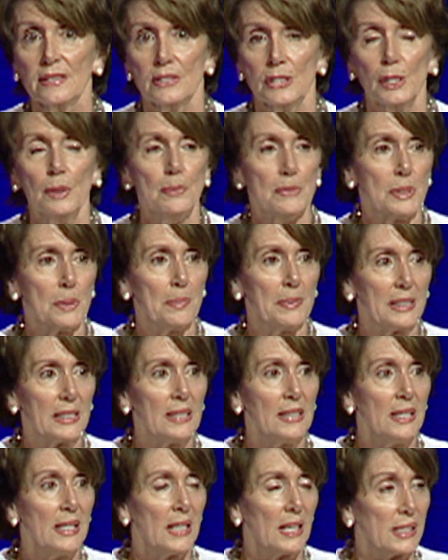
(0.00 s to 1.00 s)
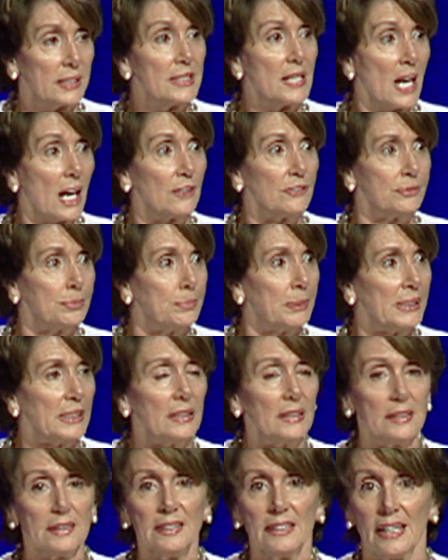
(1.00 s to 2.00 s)
seem to be enough, but
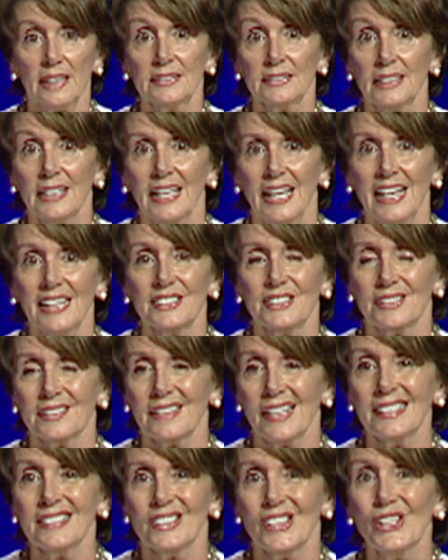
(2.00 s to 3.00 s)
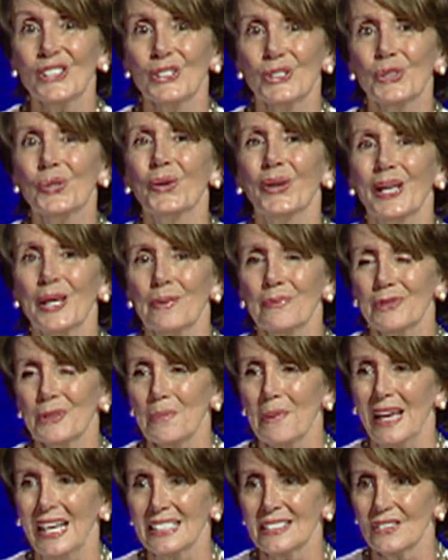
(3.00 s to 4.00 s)
that's his dream, to
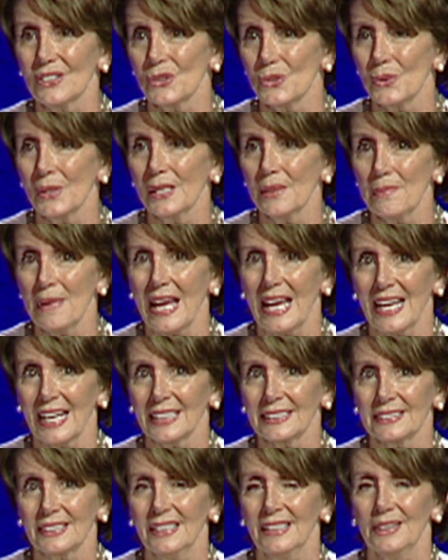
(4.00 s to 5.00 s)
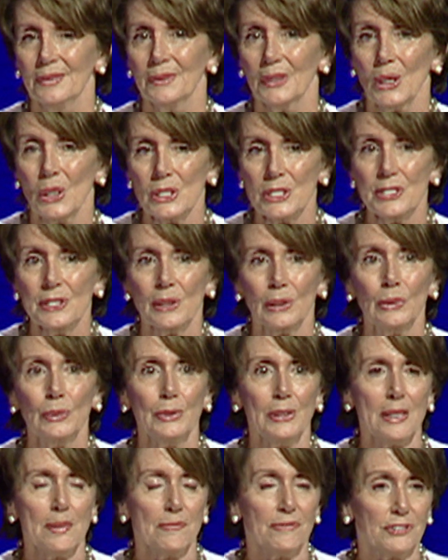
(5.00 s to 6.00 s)
pass the DREAM Act. We all salute
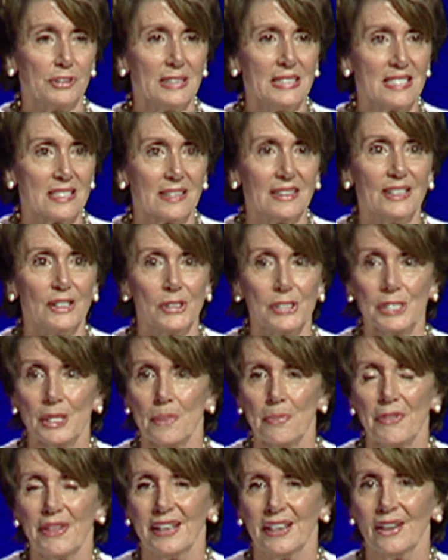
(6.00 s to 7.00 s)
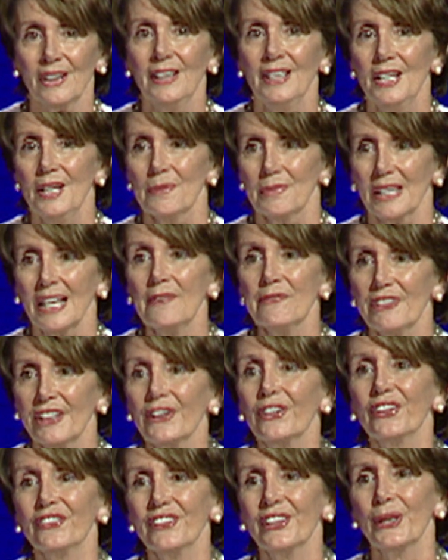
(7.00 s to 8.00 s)
him for his leadership there, but I'm
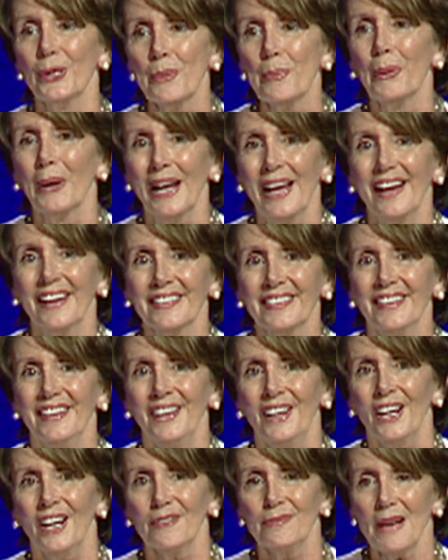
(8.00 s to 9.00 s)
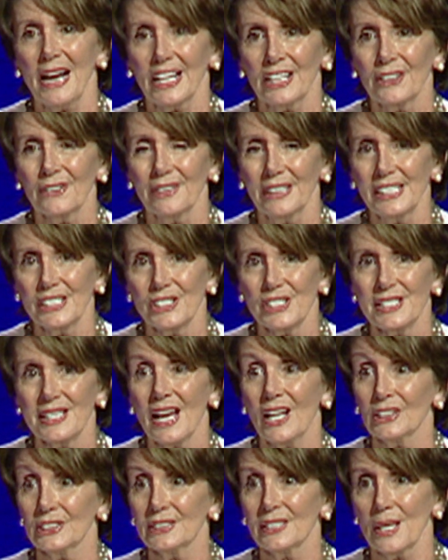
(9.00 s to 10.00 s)
very, very proud of my courageous
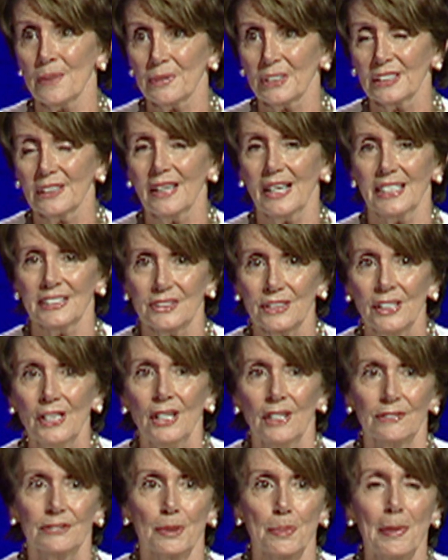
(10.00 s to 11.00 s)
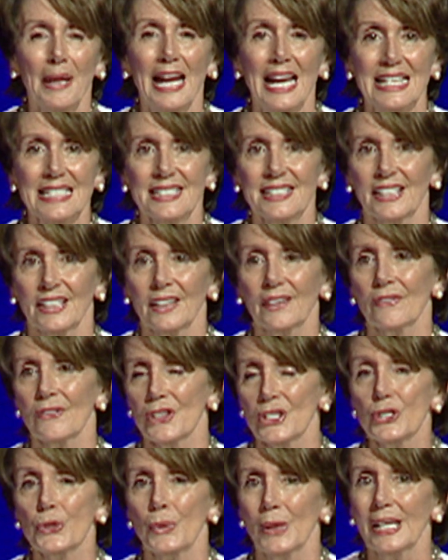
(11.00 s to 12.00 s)
House Democrats for passing
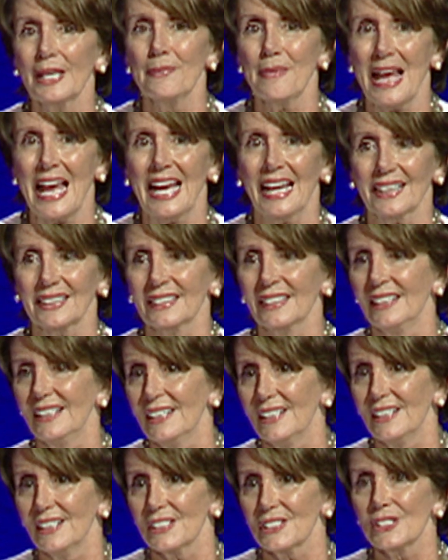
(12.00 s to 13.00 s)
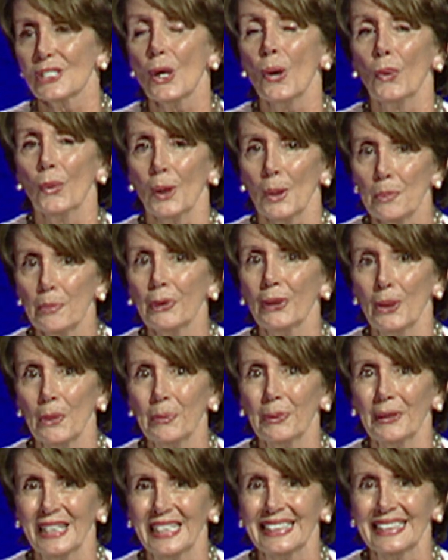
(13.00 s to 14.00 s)
the DREAM Act, so
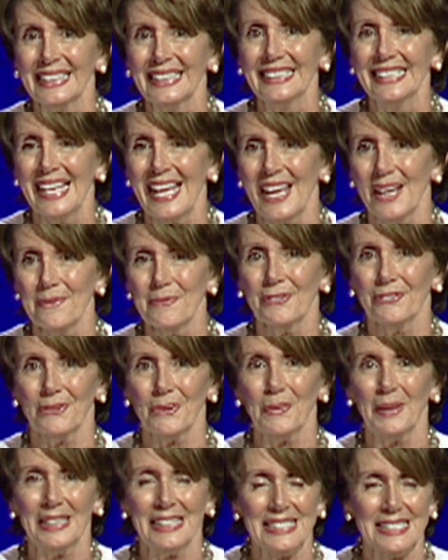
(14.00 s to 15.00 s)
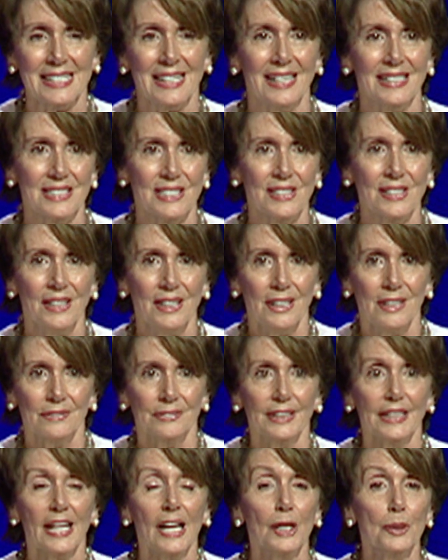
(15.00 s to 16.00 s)
appropriately named for what it does for
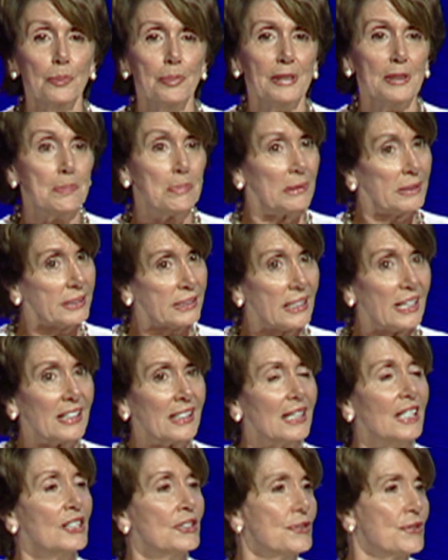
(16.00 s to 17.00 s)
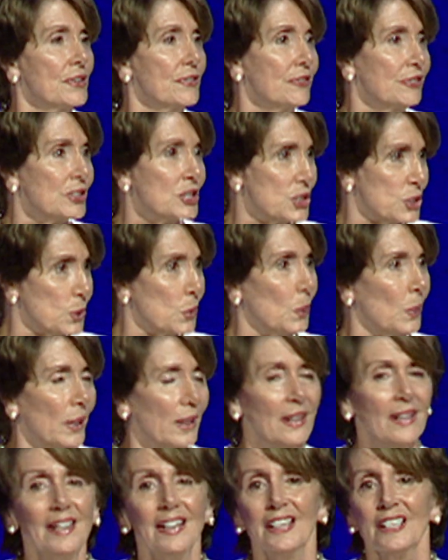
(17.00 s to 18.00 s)
young people in our country, for
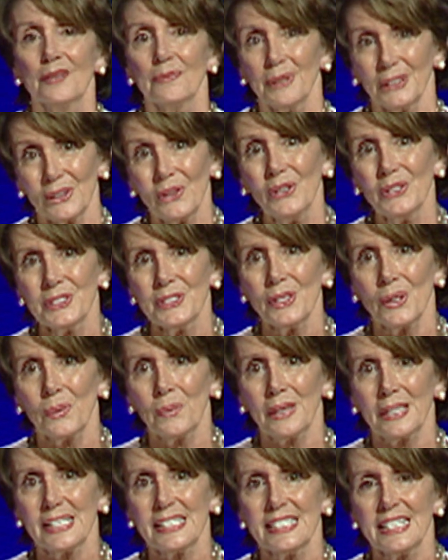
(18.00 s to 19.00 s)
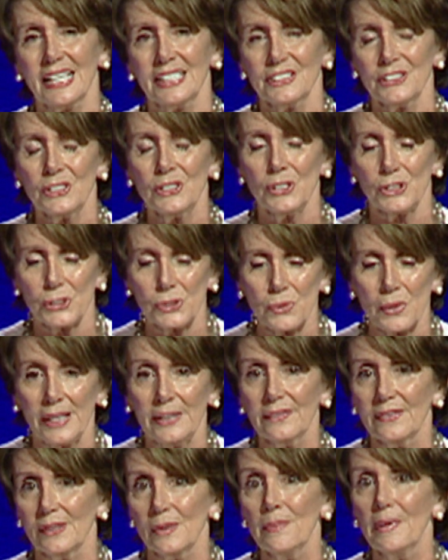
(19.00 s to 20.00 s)
sure, but also what it does to
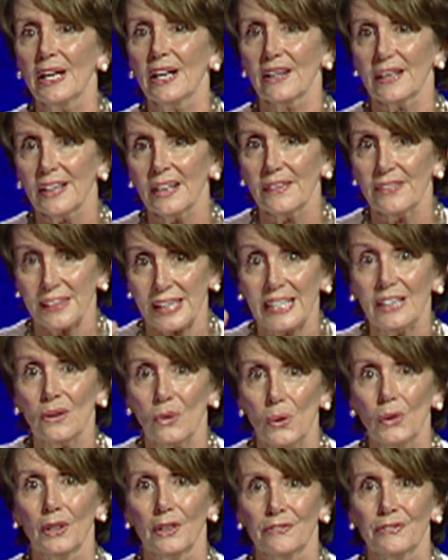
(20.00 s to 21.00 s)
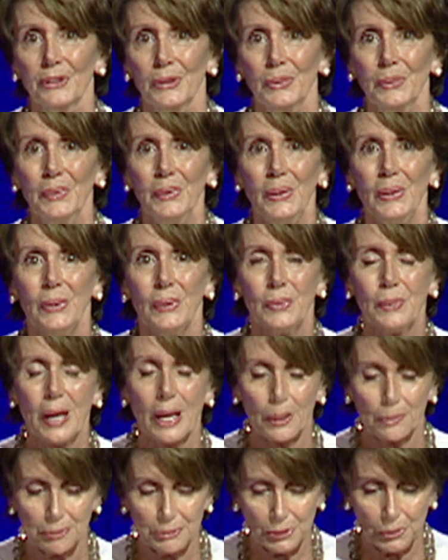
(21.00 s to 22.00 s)
strengthen America. Thank all of you who
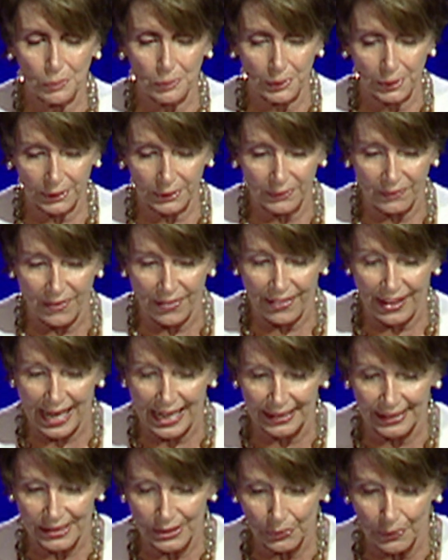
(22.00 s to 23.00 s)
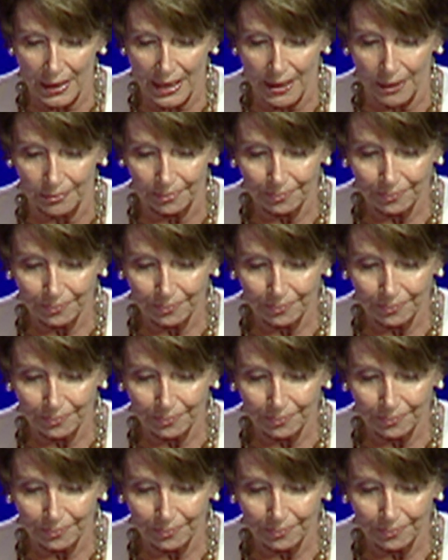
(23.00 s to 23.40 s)
helped to work on that as well.